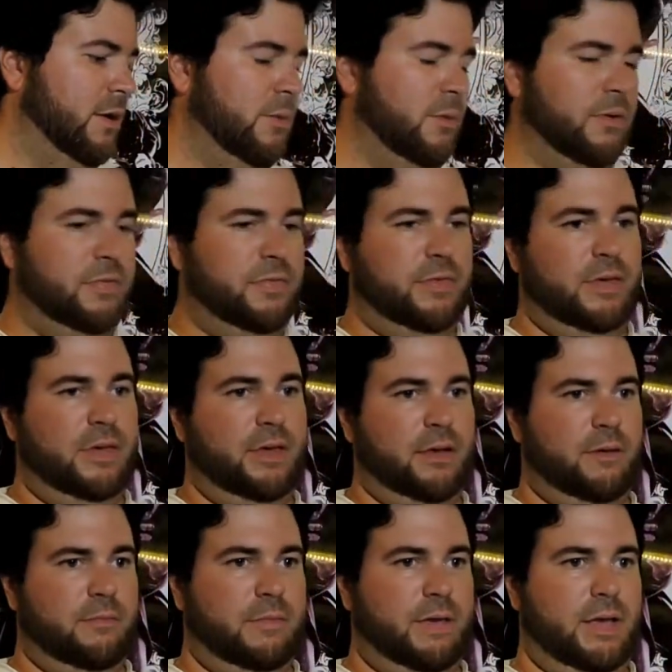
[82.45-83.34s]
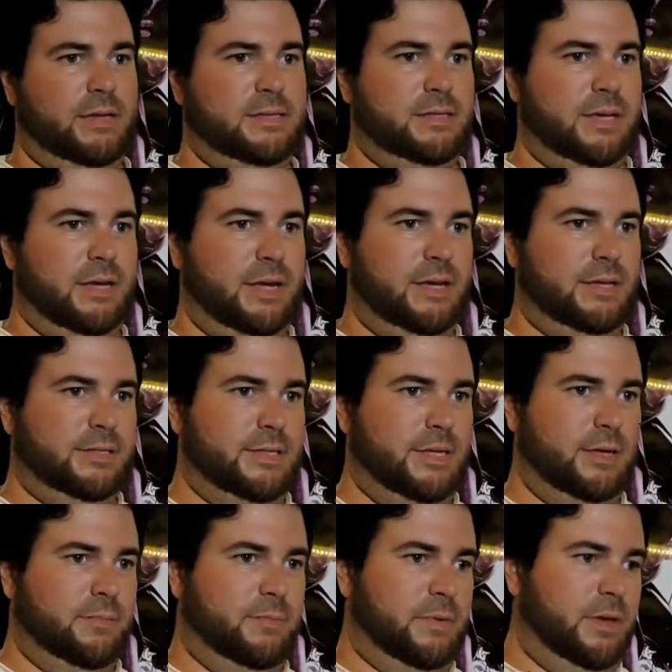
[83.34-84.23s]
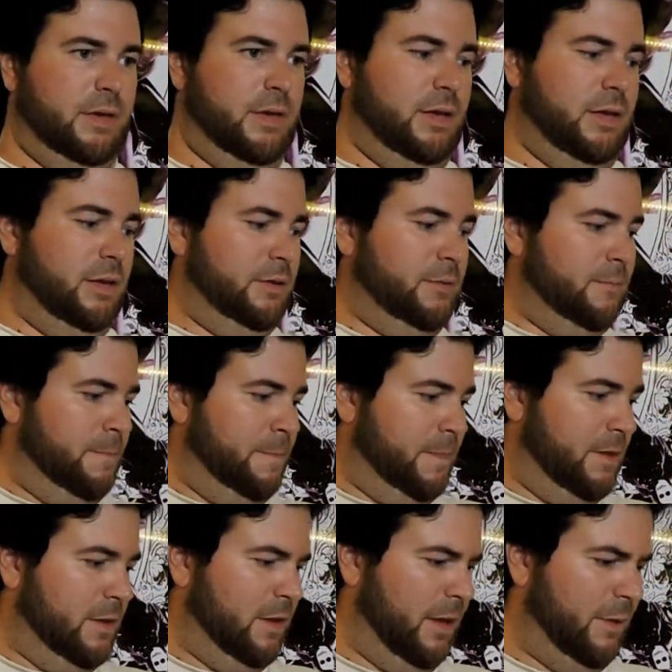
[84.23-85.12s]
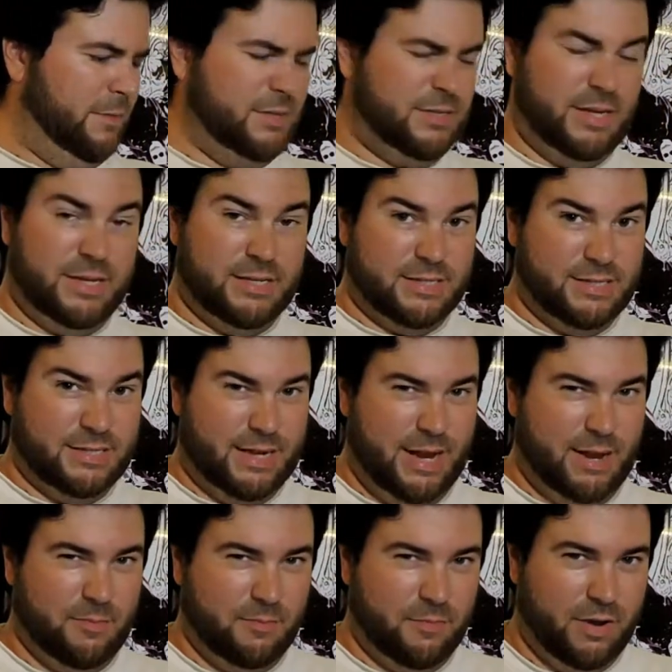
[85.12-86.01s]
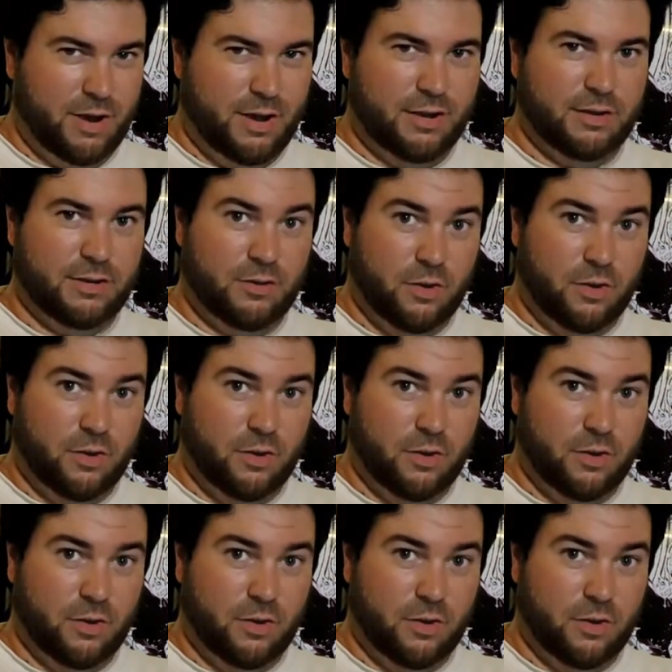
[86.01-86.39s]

with the amazing DP, I would say his name right,